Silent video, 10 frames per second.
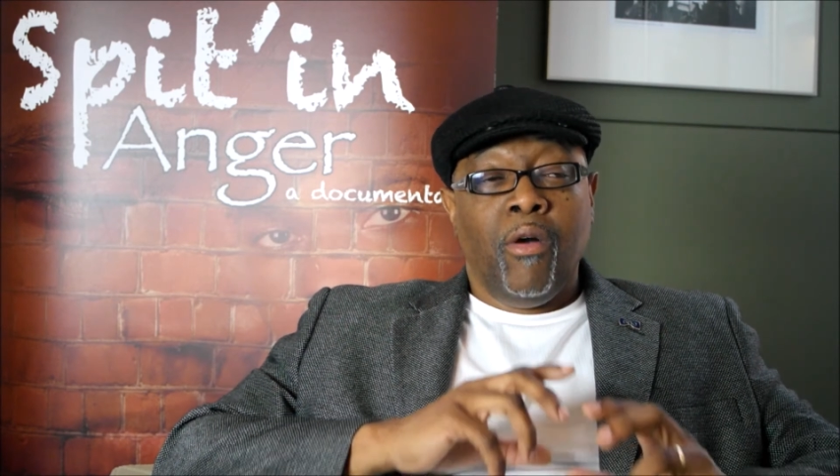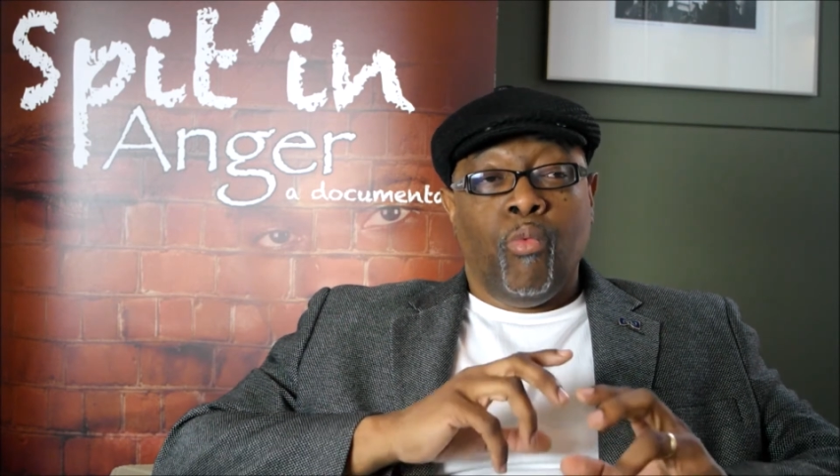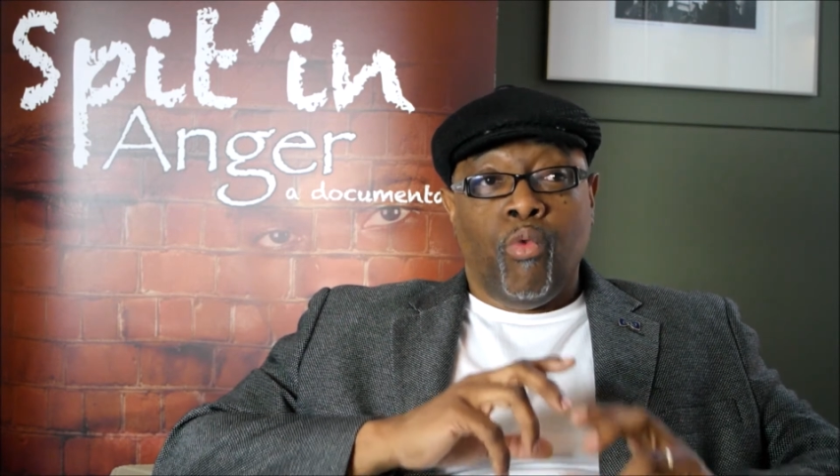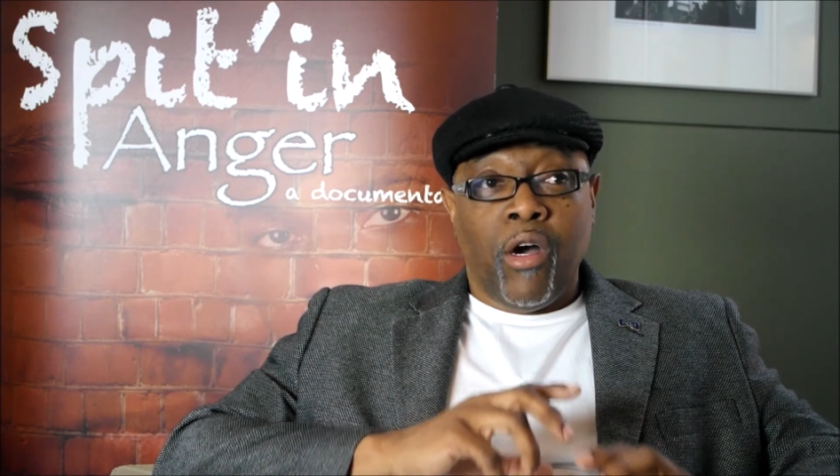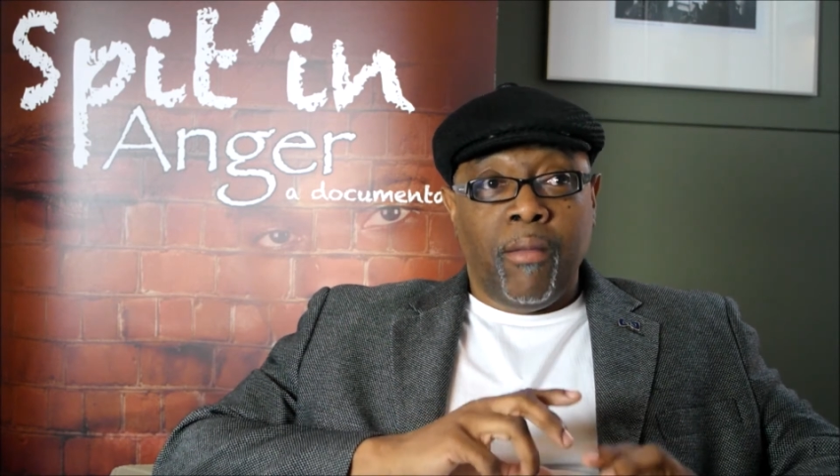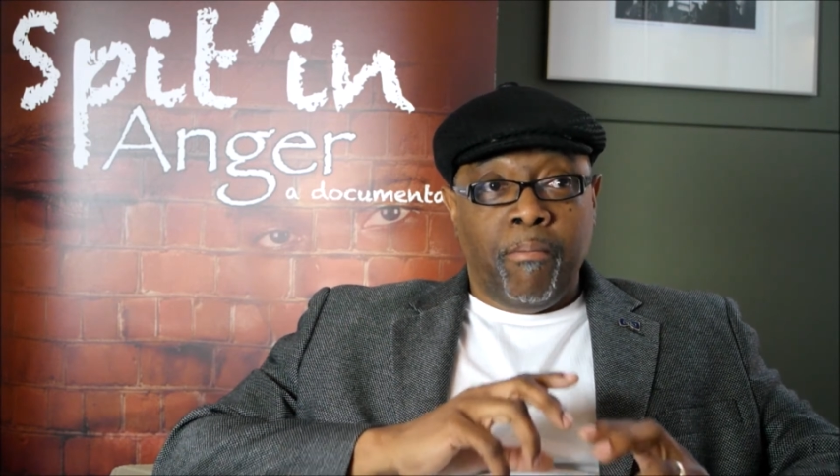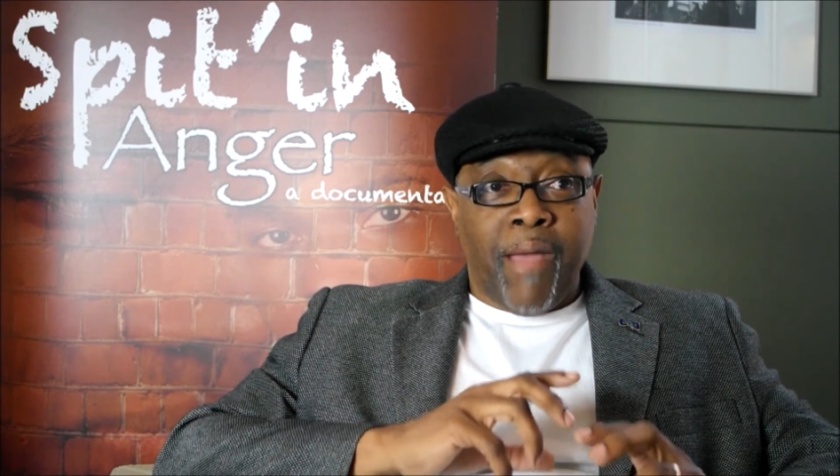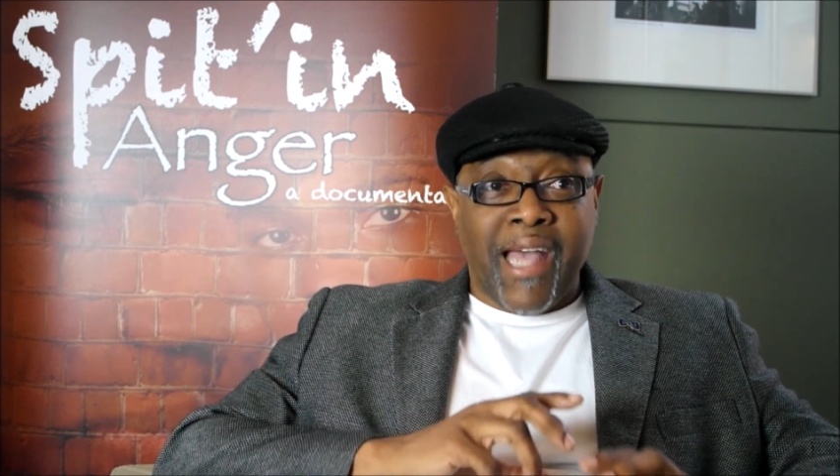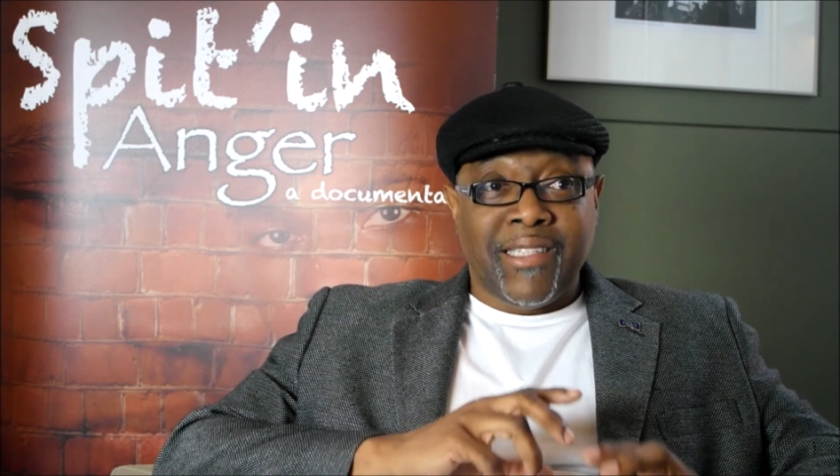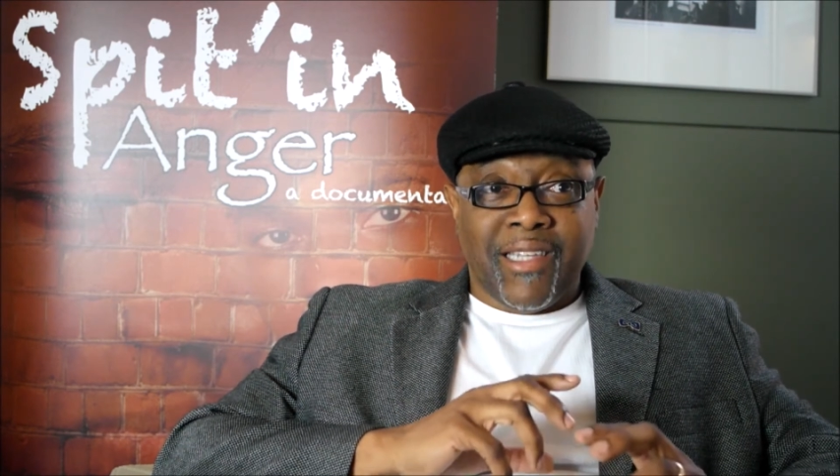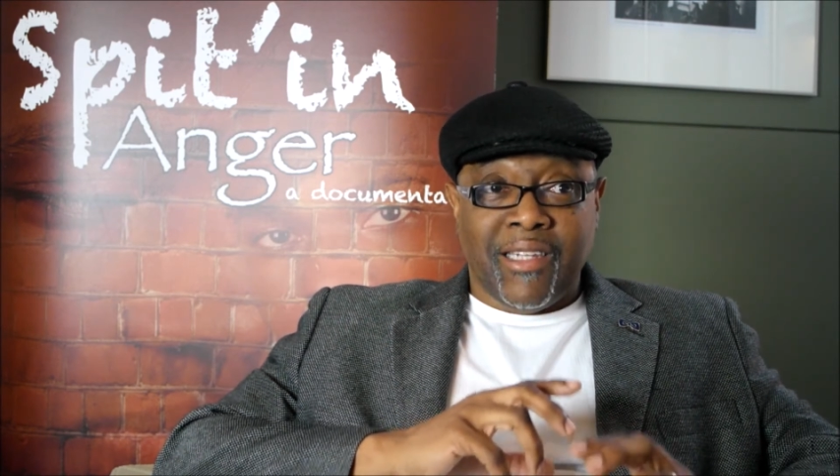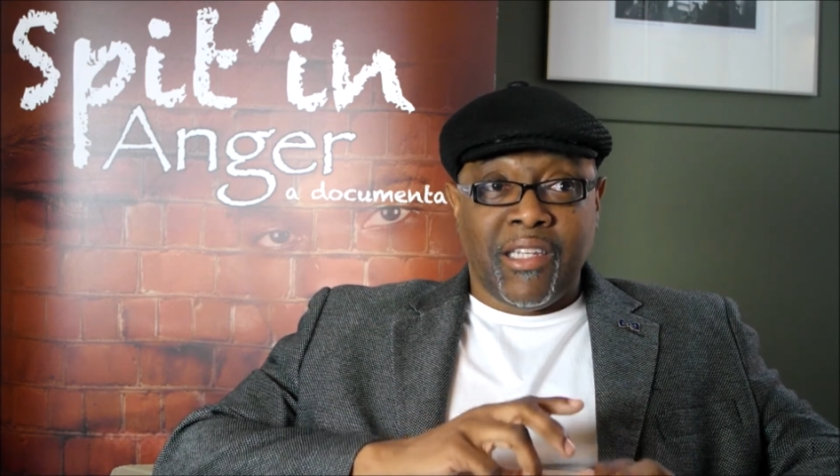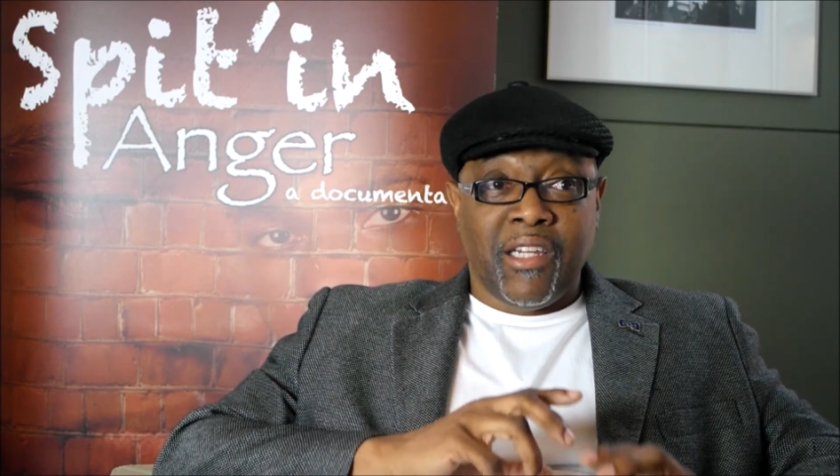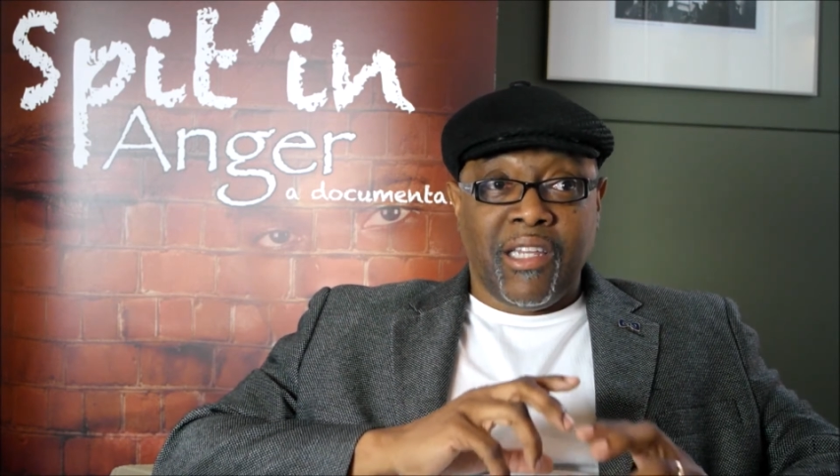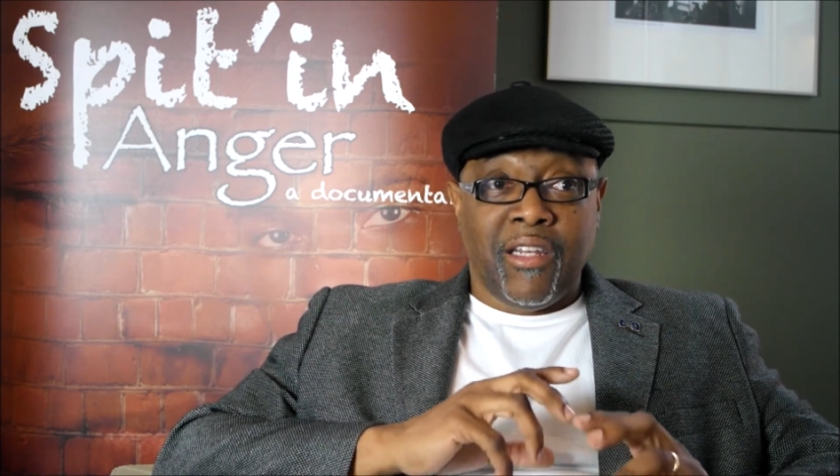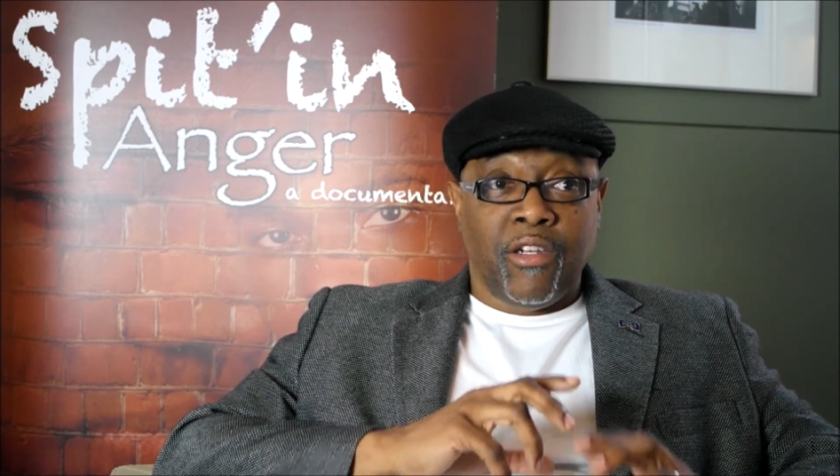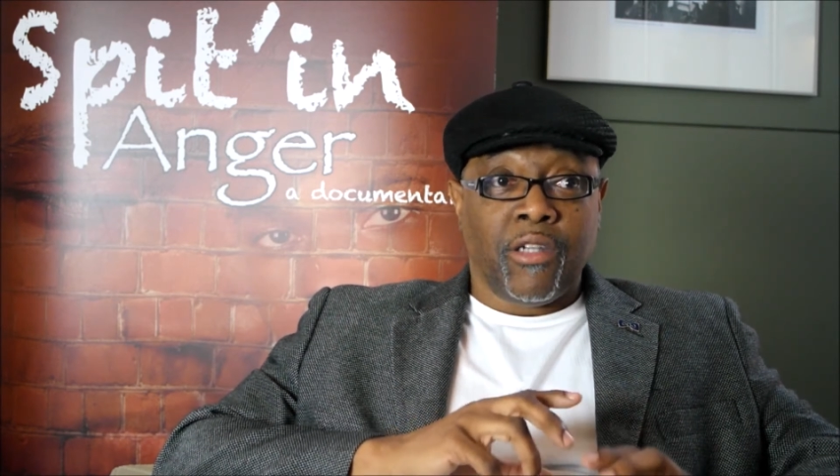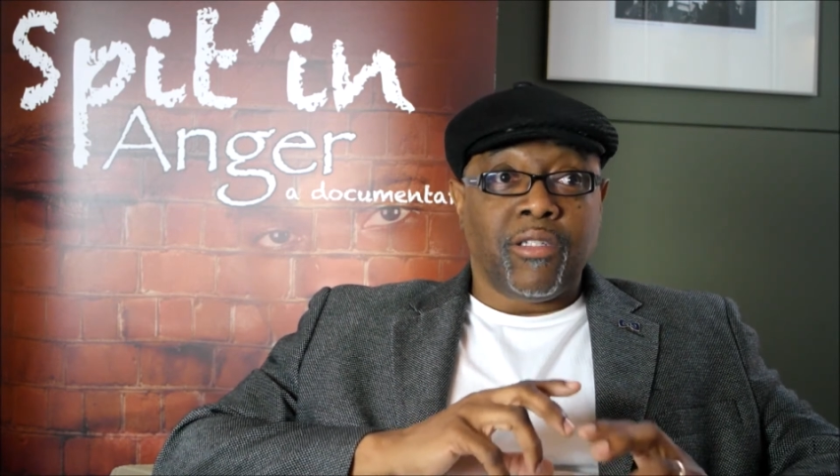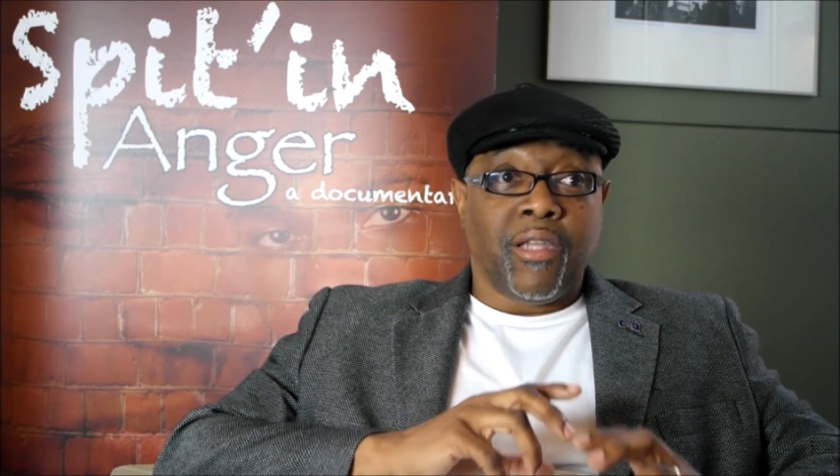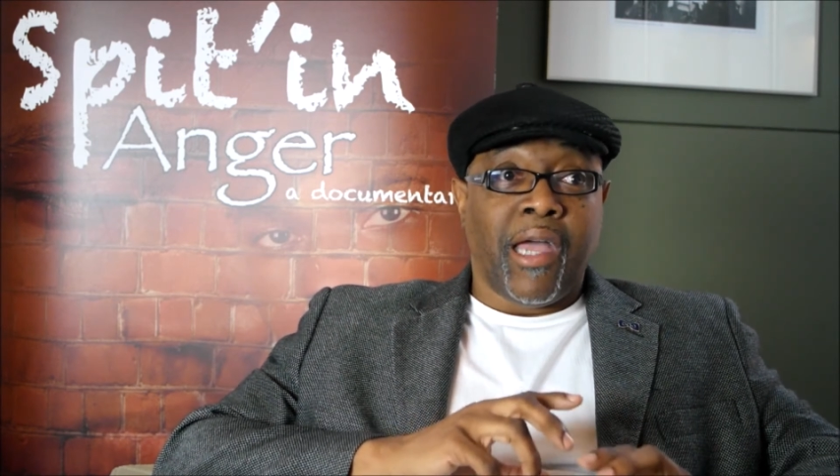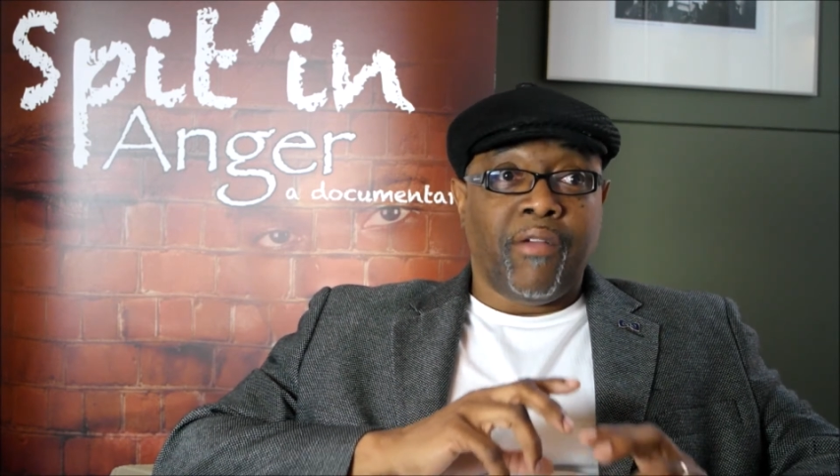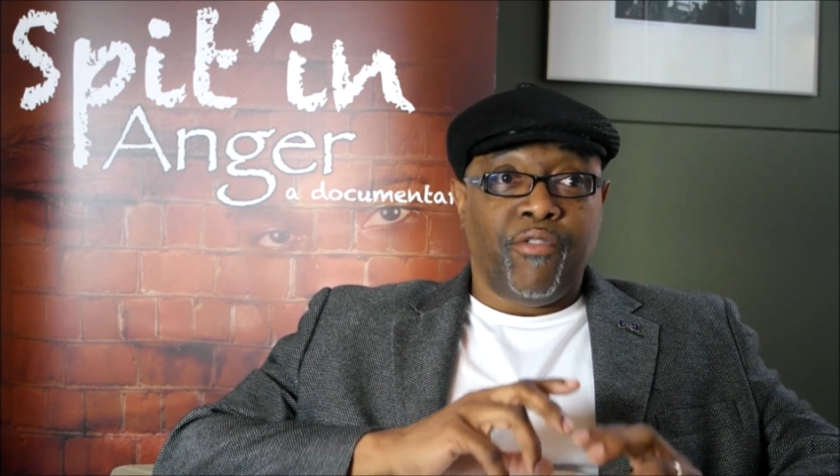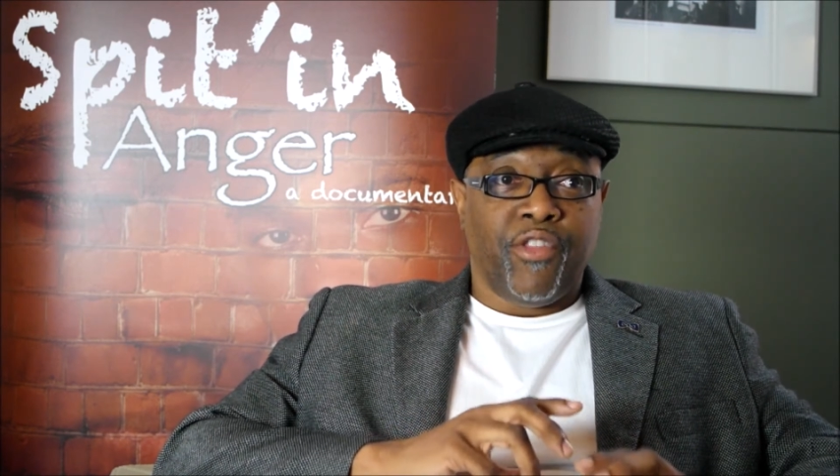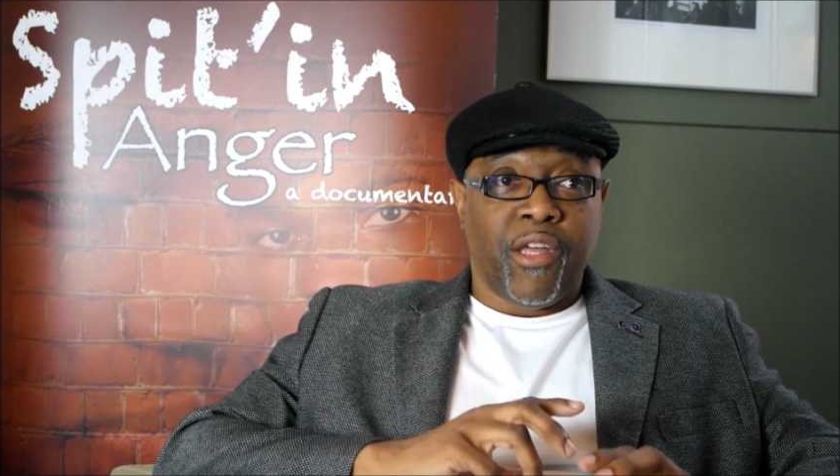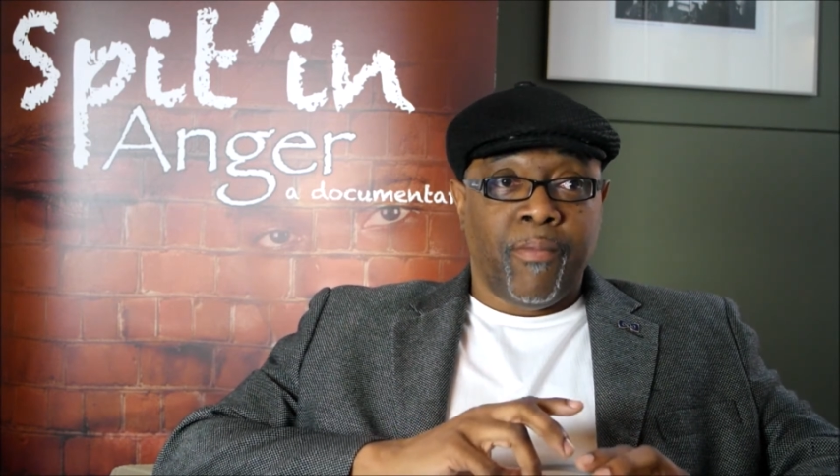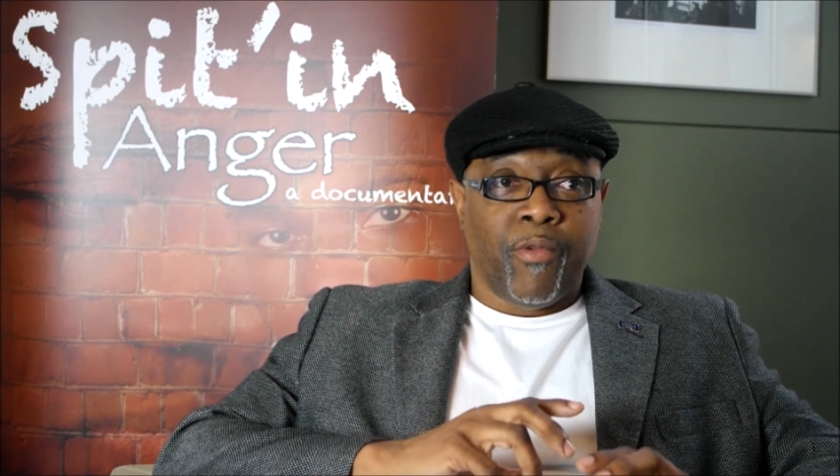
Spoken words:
what masculinity looks like for them.